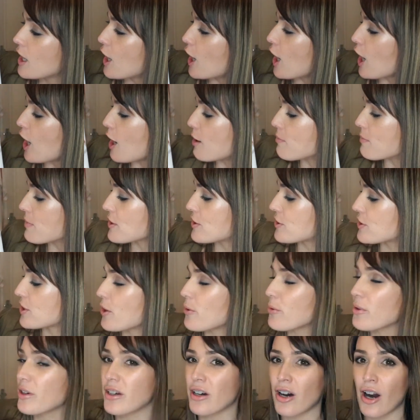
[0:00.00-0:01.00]
Um,
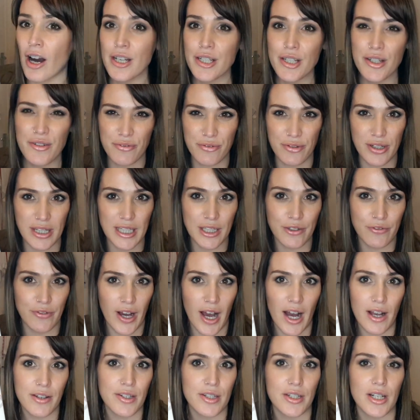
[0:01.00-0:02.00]
so kind of really
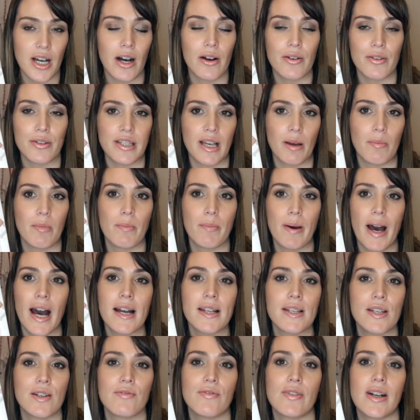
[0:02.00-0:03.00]
versatile summer
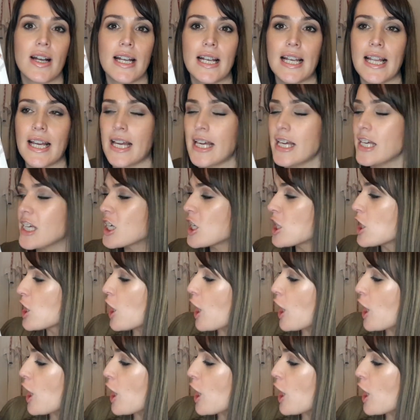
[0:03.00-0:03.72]
pattern really.